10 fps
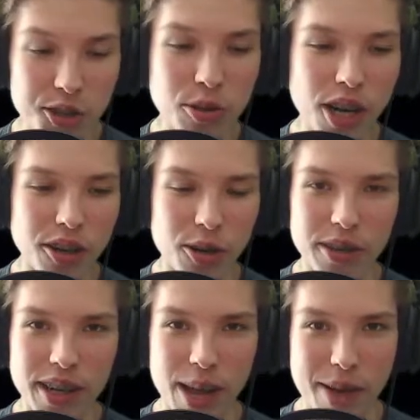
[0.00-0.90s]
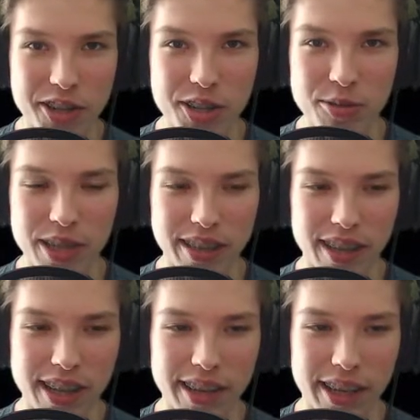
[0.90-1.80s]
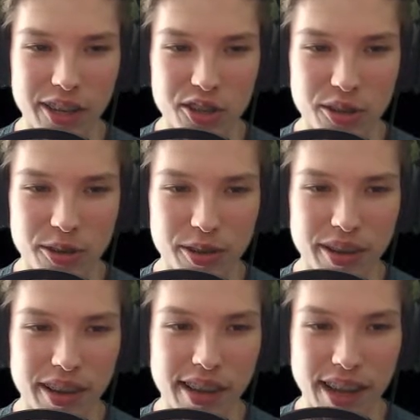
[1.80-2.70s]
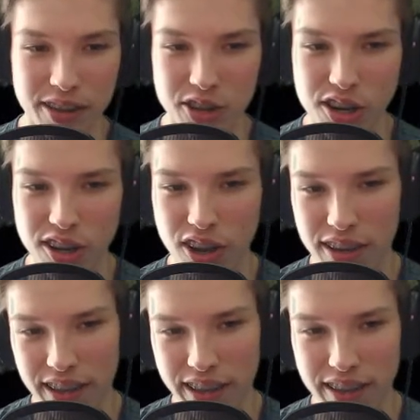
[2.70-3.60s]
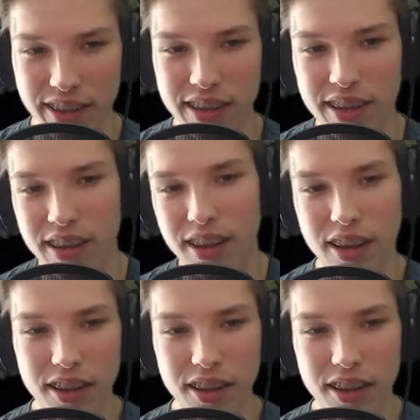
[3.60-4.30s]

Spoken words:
I do want to note that I'm actually really glad they introduced this as Uncharted Lost Legacy.